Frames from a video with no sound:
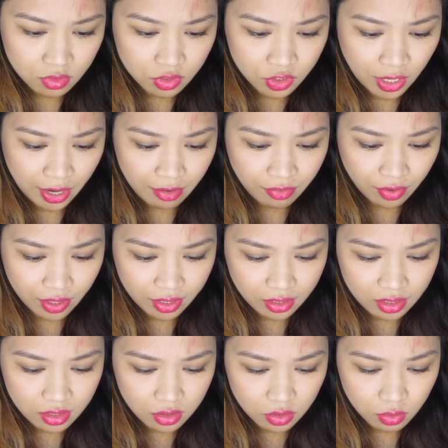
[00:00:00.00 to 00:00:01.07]
Dry for
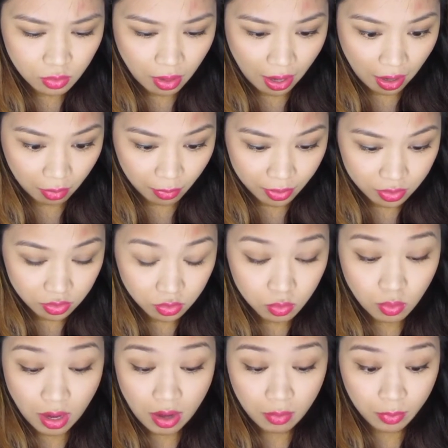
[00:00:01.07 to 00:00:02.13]
at least 2 hours.
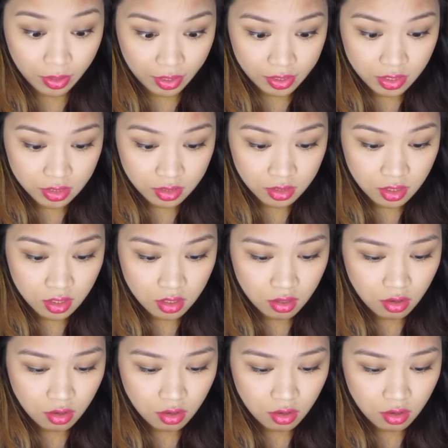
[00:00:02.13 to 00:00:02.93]
2 hours?